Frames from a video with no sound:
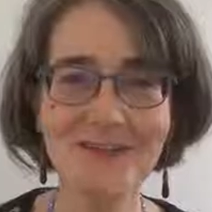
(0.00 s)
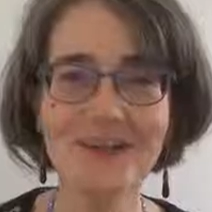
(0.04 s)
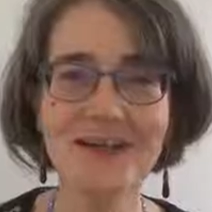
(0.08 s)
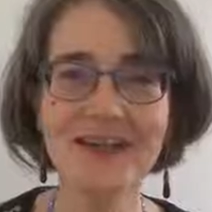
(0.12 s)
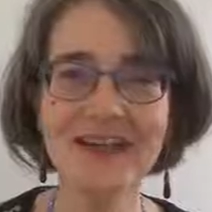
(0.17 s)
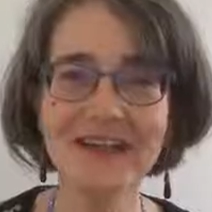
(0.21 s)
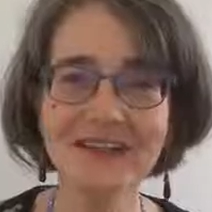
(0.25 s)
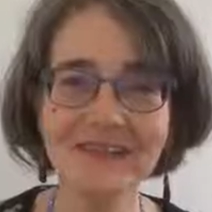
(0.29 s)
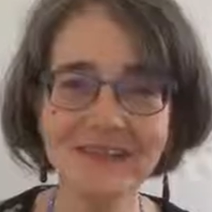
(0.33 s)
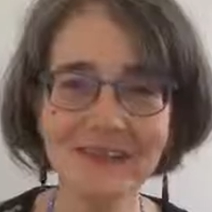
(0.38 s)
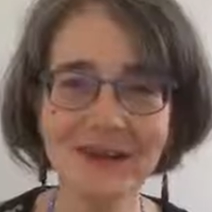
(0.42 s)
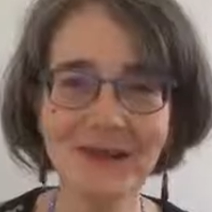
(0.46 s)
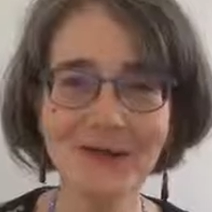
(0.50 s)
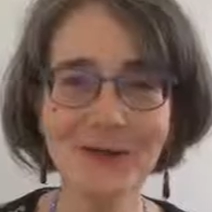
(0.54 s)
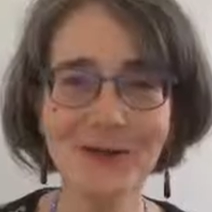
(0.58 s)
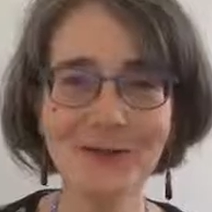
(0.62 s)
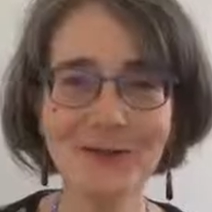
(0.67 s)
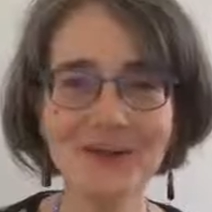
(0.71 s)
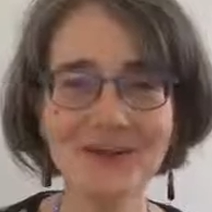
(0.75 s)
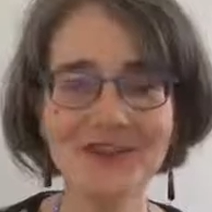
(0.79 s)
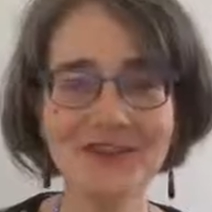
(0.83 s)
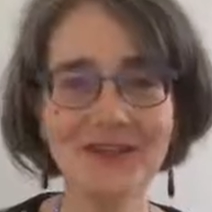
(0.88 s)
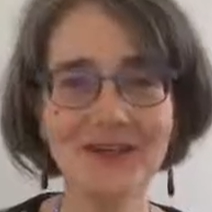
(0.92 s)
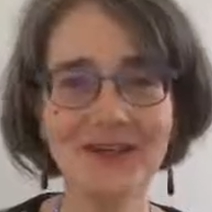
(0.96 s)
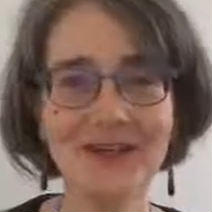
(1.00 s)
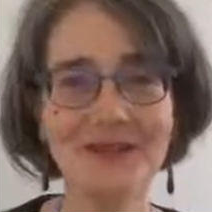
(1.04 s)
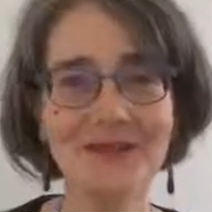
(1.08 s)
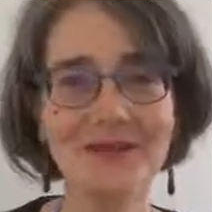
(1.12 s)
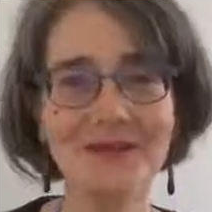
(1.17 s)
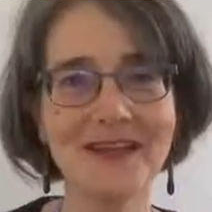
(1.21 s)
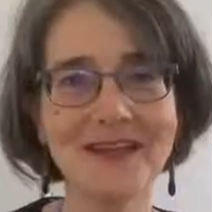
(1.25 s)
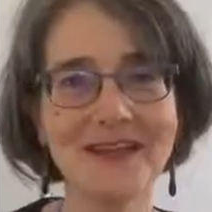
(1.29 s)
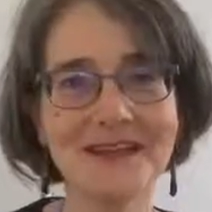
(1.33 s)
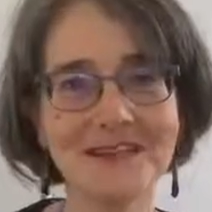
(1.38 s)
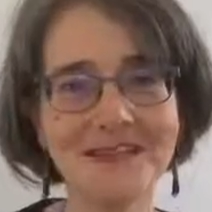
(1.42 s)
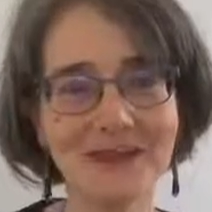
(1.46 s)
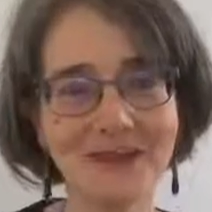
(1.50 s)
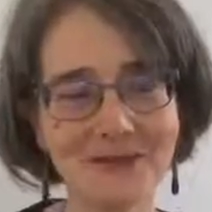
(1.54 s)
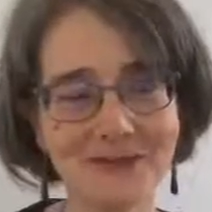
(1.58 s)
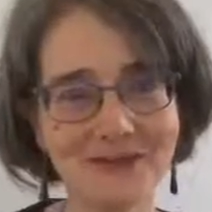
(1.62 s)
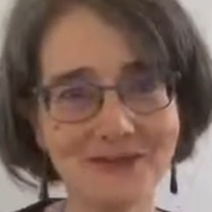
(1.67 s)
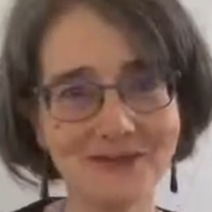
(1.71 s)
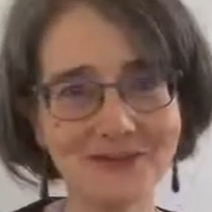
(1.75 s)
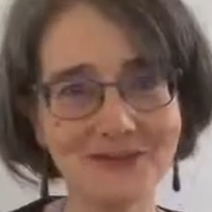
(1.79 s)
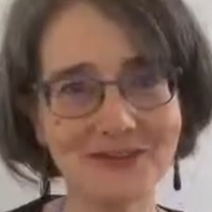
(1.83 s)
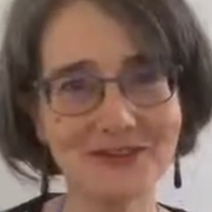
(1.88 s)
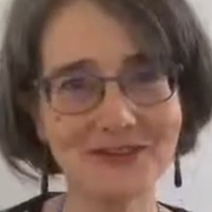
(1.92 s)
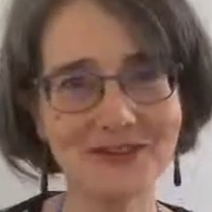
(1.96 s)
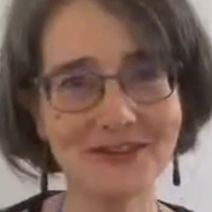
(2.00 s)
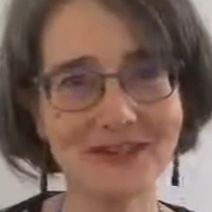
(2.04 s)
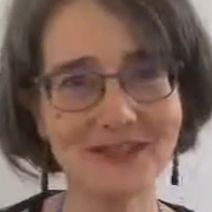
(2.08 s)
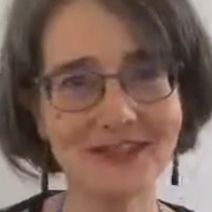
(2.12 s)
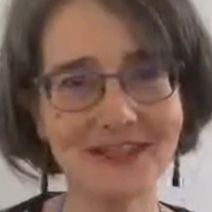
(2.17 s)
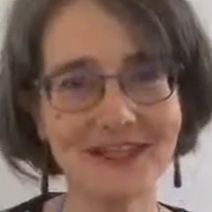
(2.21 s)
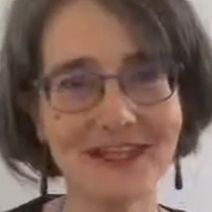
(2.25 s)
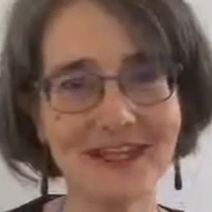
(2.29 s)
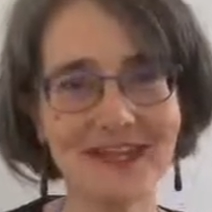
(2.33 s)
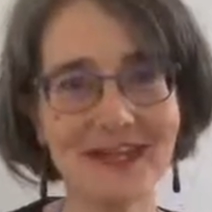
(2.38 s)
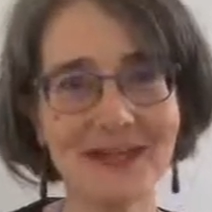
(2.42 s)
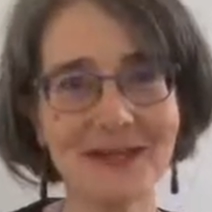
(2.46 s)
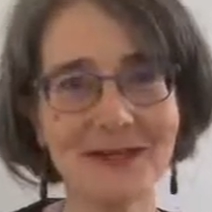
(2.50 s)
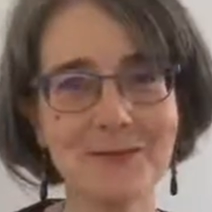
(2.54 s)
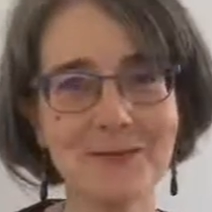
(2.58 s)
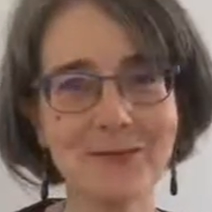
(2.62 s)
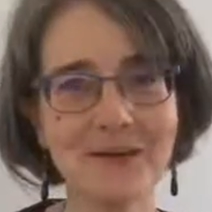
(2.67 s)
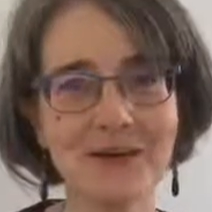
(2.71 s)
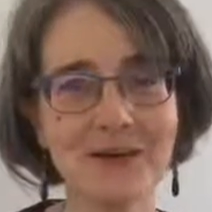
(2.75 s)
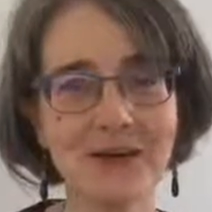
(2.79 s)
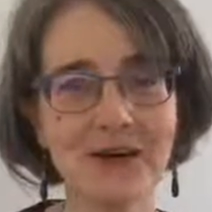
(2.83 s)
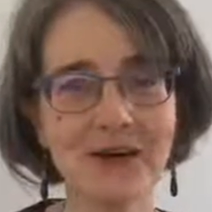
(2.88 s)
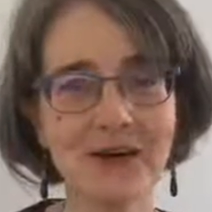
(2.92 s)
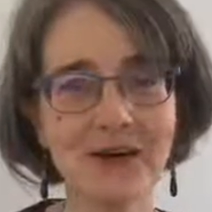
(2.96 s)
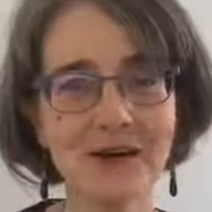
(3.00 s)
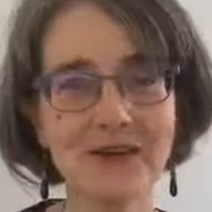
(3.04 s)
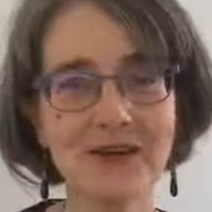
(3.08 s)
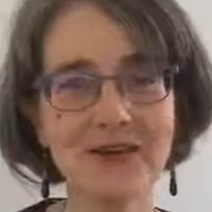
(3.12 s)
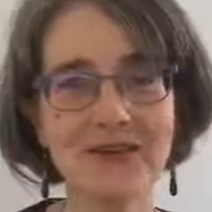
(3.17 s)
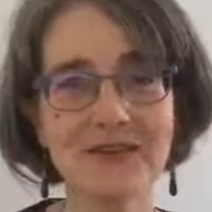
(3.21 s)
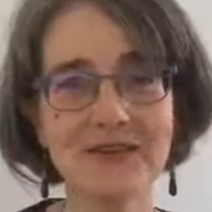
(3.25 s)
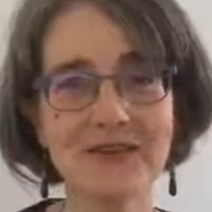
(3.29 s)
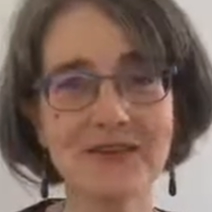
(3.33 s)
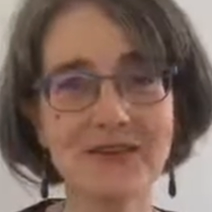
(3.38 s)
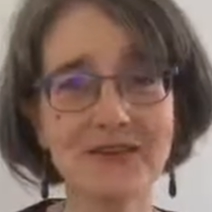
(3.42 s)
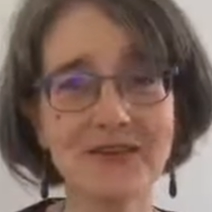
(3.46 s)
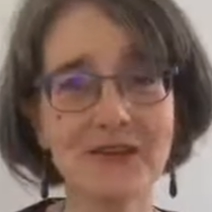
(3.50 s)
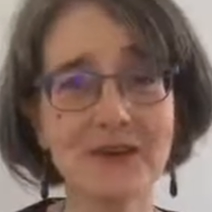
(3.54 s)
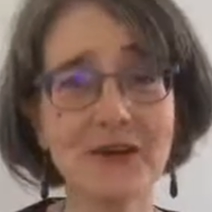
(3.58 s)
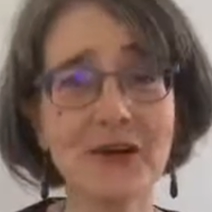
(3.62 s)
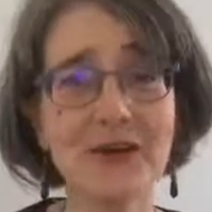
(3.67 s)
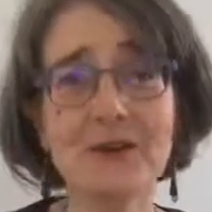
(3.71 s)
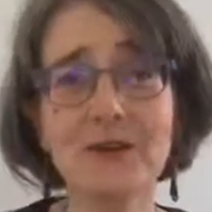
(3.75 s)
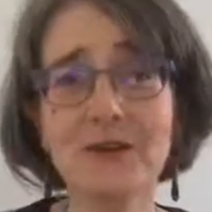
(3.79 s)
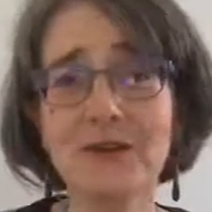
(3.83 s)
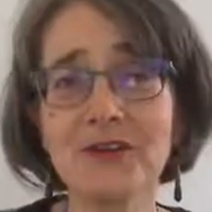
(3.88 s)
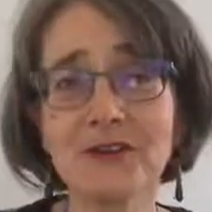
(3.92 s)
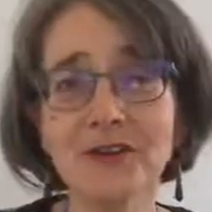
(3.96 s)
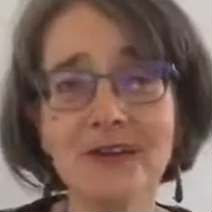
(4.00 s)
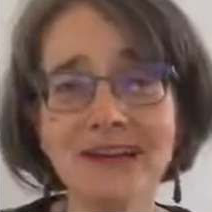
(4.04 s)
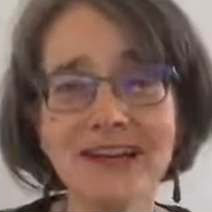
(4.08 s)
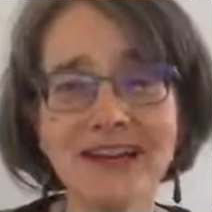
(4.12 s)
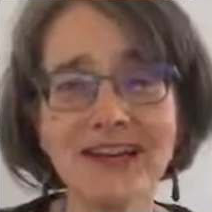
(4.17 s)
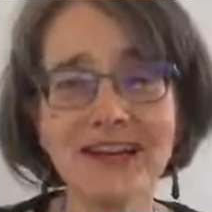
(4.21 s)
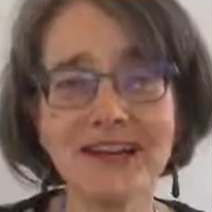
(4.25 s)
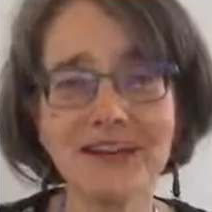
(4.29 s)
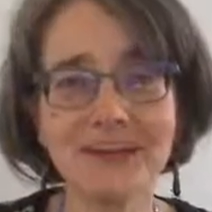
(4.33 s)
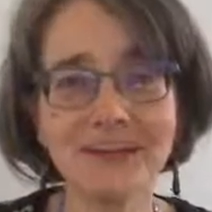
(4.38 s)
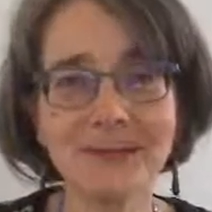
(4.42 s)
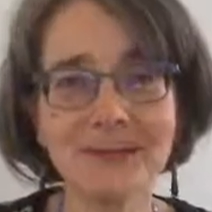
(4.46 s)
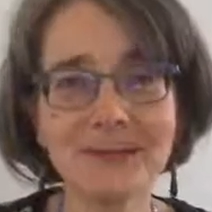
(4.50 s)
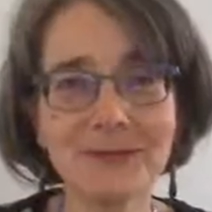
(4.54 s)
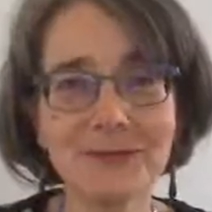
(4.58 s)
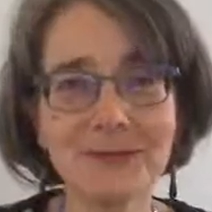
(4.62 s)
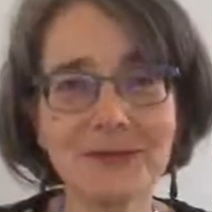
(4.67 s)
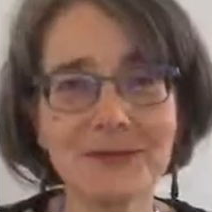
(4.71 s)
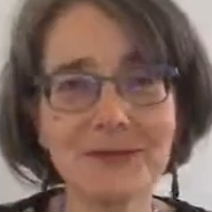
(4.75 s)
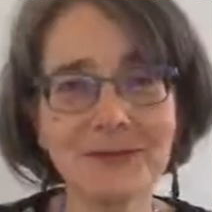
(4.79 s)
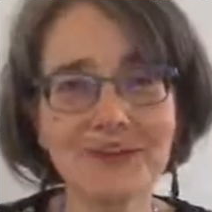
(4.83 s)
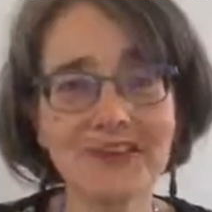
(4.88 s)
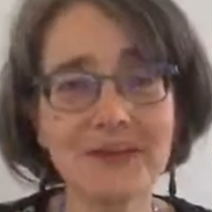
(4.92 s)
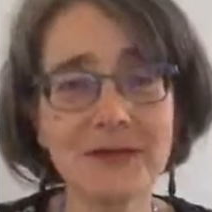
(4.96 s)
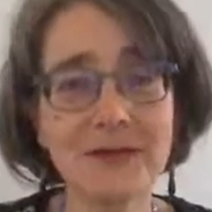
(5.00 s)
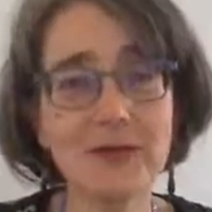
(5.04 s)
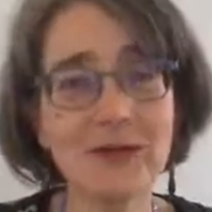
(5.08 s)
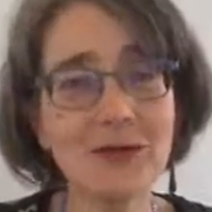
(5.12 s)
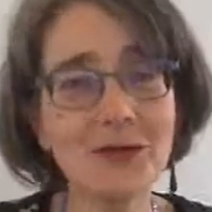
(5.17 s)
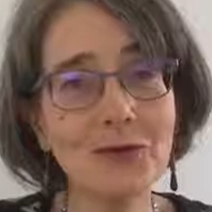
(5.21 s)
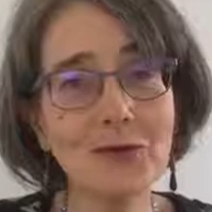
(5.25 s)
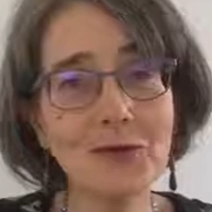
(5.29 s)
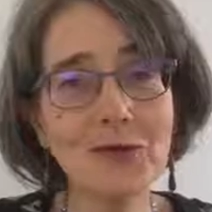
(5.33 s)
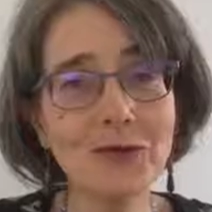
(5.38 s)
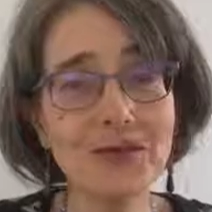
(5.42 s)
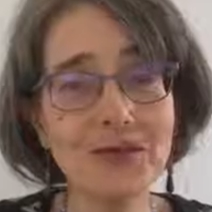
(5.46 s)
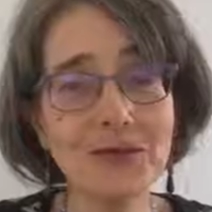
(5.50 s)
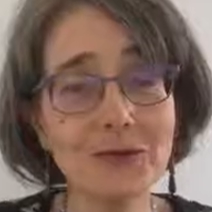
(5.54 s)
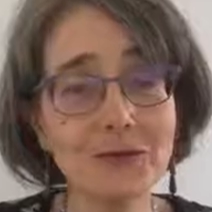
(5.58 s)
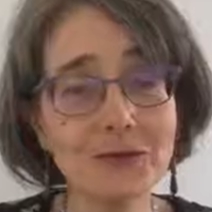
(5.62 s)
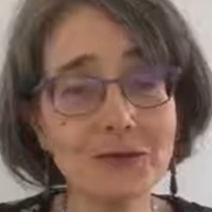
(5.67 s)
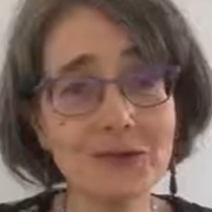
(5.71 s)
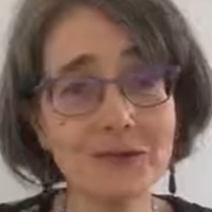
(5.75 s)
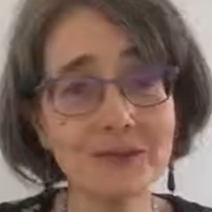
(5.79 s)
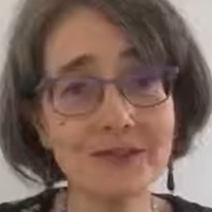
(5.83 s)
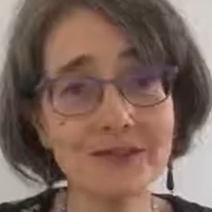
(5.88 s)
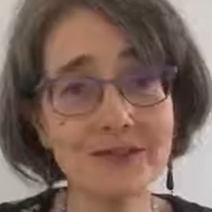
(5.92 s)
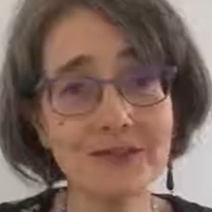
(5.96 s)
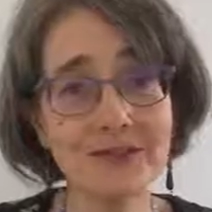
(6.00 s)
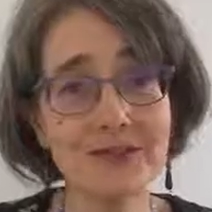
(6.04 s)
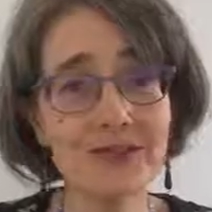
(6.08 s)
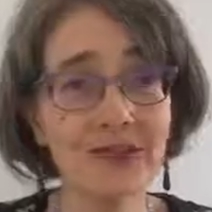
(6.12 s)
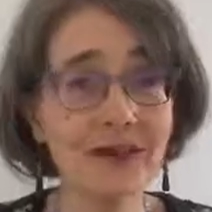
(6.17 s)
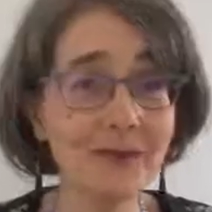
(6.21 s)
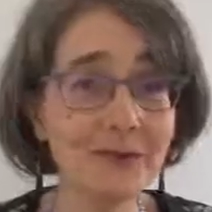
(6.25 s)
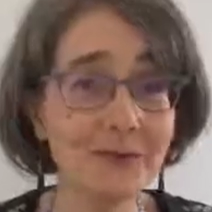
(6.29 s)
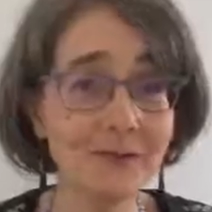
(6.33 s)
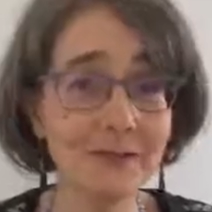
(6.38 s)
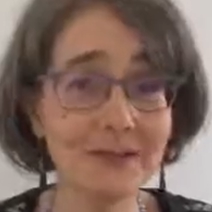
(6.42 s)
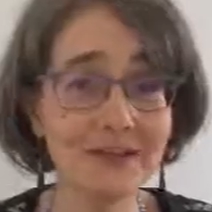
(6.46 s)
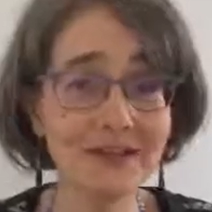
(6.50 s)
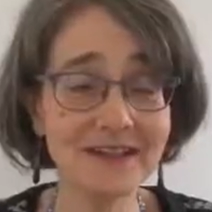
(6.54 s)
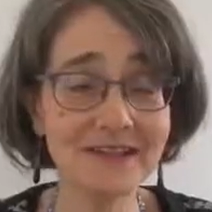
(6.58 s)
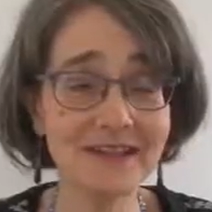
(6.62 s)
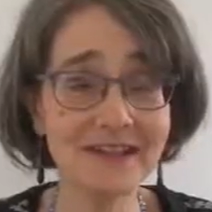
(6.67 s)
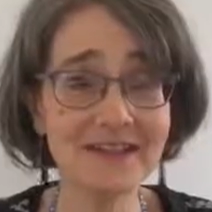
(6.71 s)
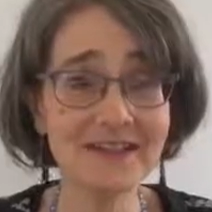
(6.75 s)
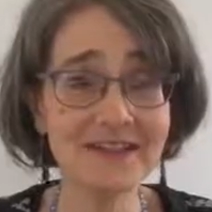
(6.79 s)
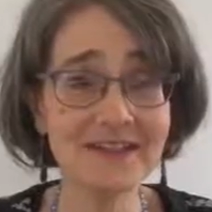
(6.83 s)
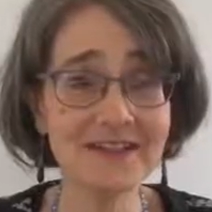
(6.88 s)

but in the long term, they don't. Because, as one of my clients once said, we're all humans, aren't we?